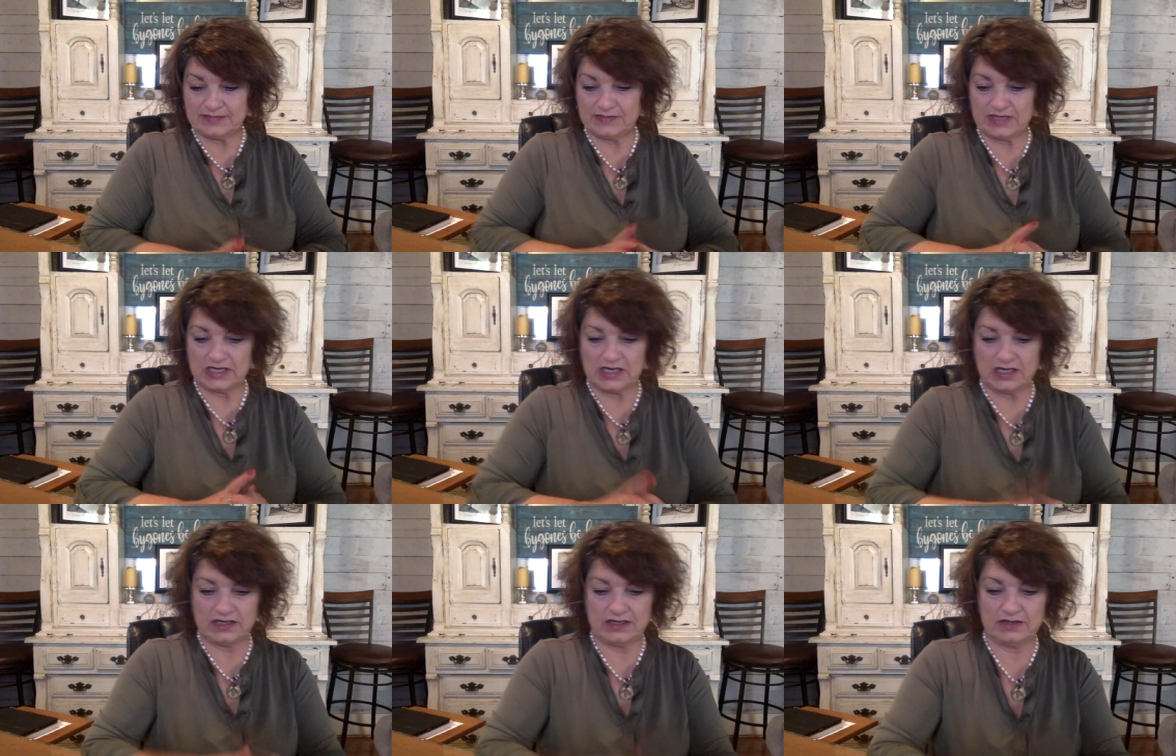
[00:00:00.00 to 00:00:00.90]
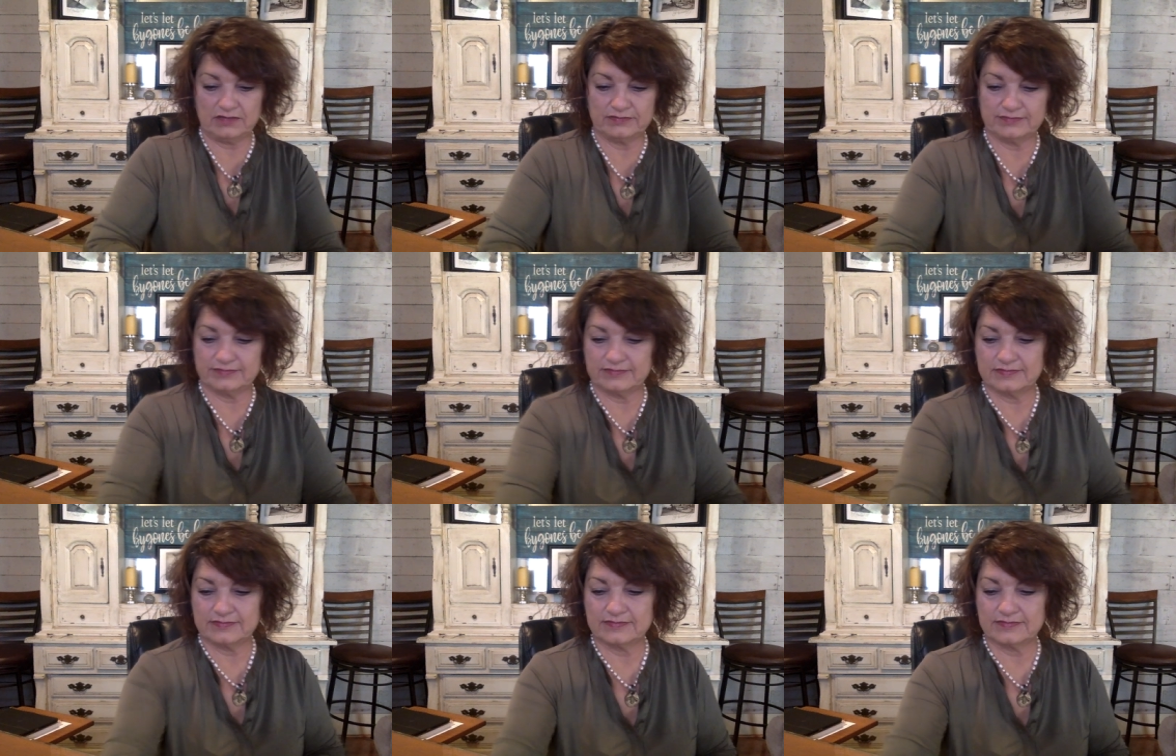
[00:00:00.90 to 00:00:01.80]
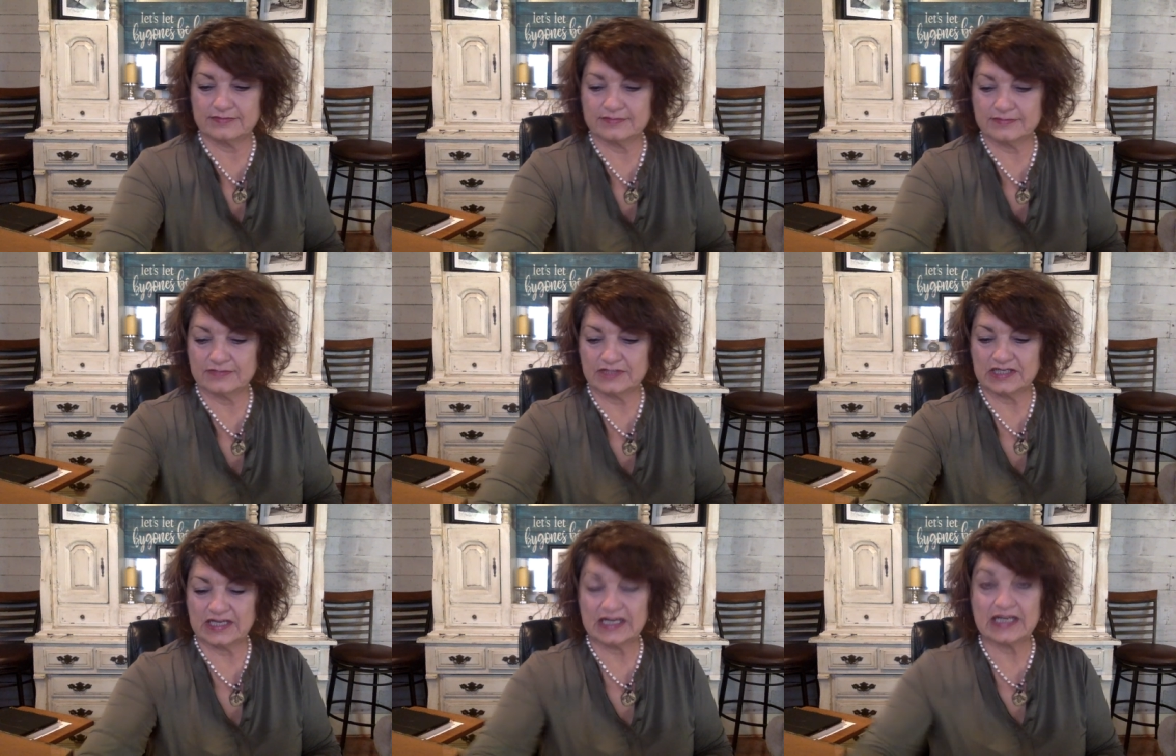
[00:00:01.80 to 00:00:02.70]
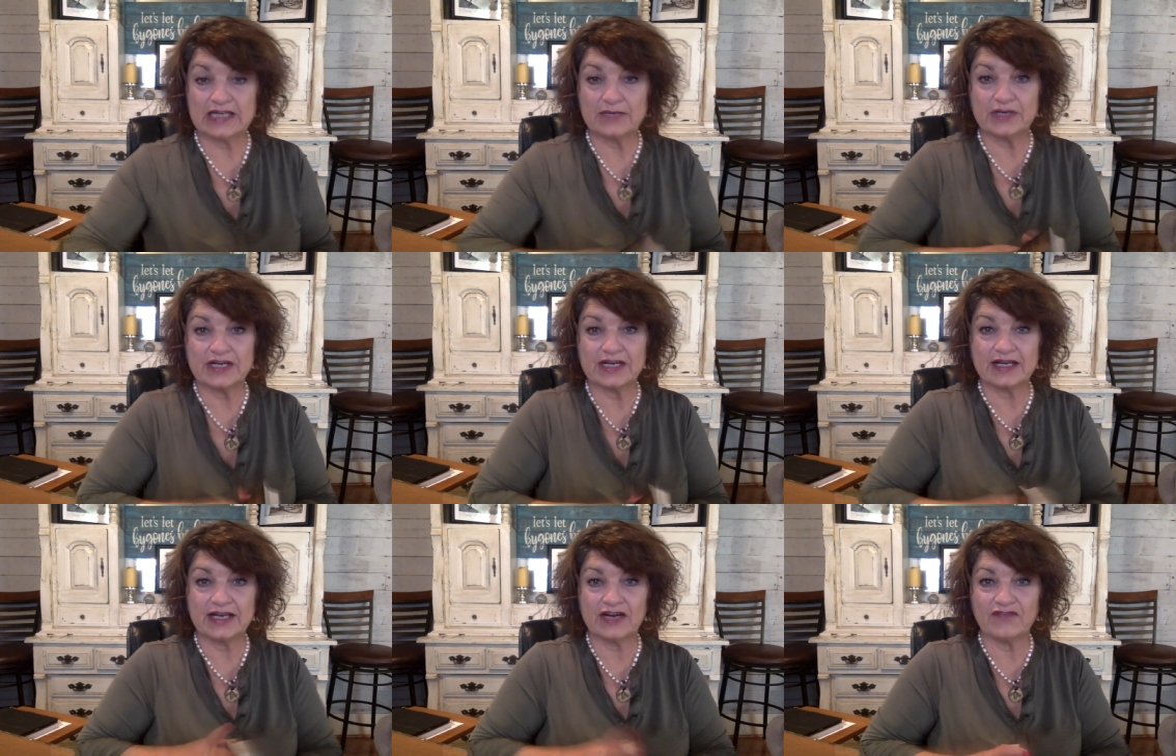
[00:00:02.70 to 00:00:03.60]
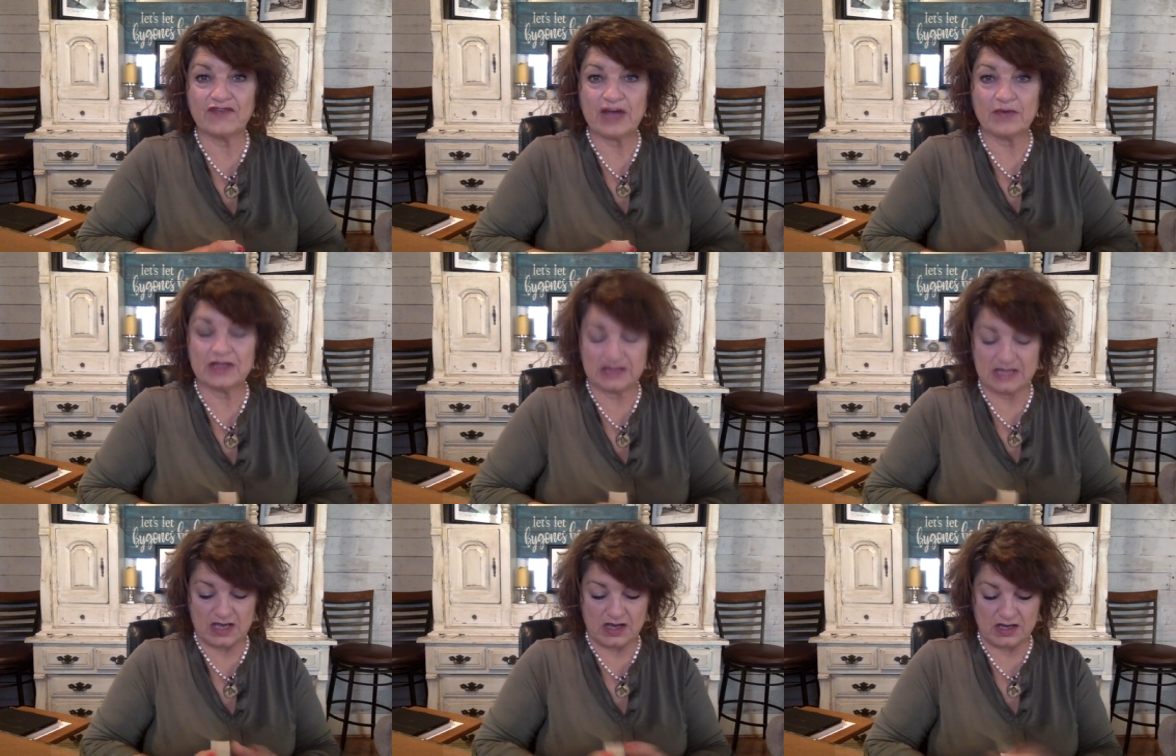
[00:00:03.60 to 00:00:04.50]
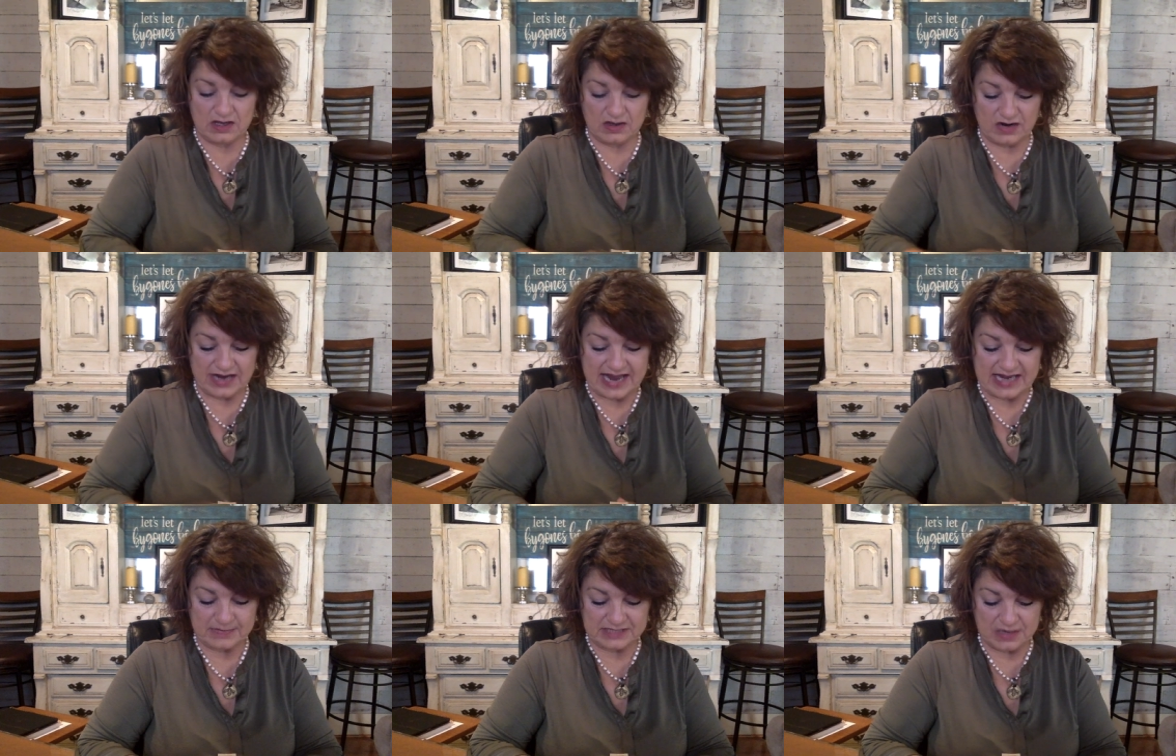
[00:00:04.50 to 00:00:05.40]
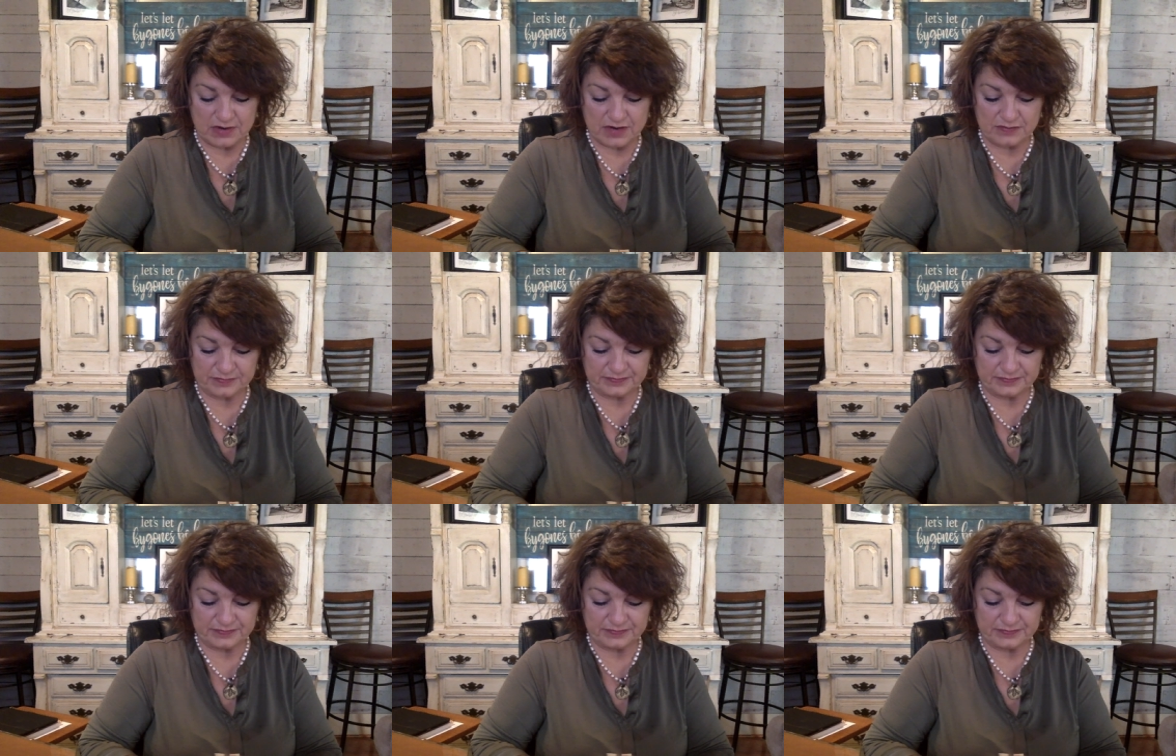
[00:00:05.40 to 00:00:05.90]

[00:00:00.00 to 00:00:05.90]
We're going to... Oh. We're gonna we're gonna clarify with the uh, Arcanum Tarot,